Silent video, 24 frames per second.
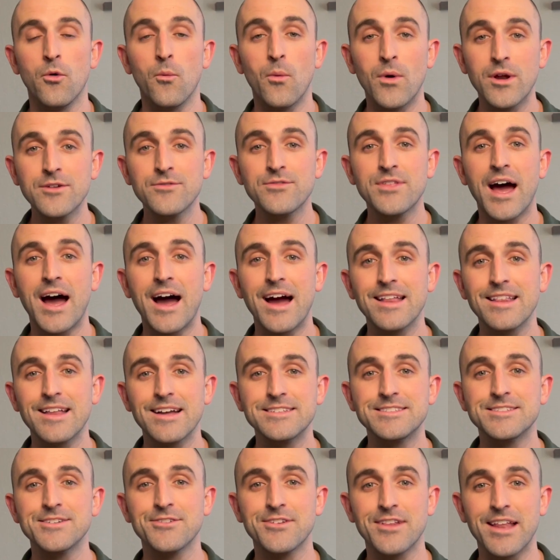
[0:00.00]
One of the
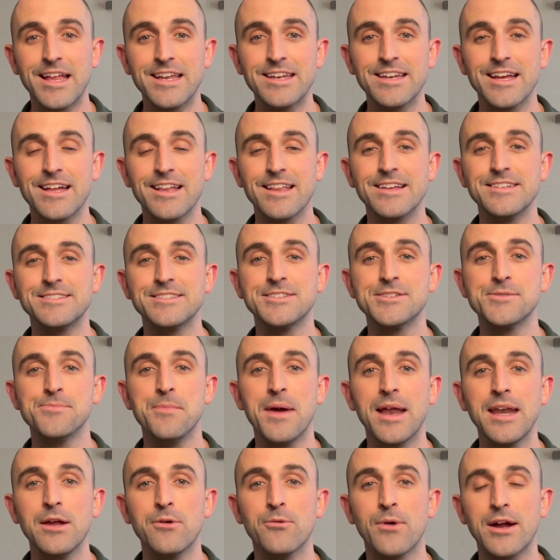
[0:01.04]
highlights of Glendale is its
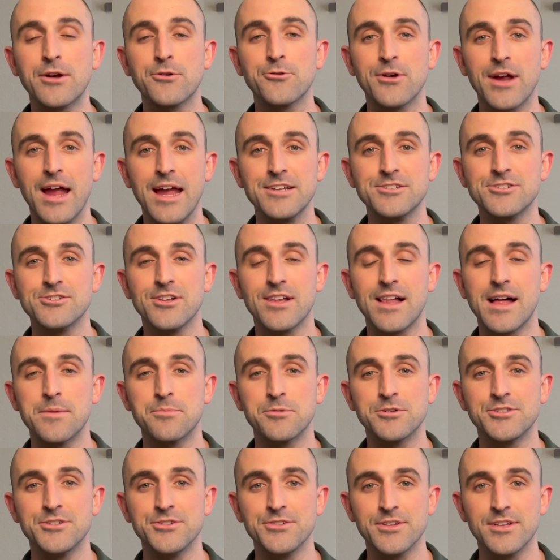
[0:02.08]
many recreational
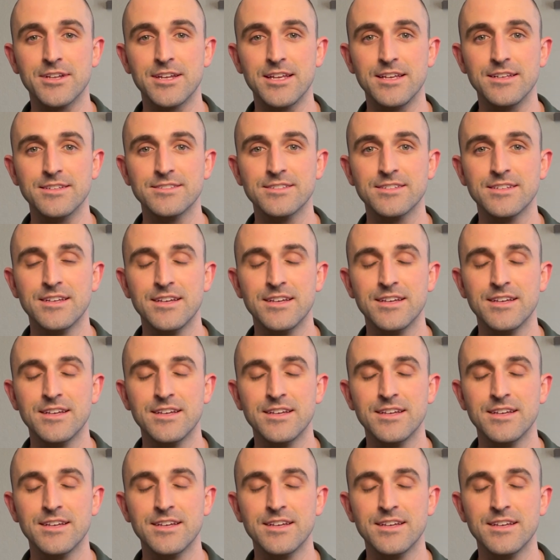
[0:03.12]
opportunities.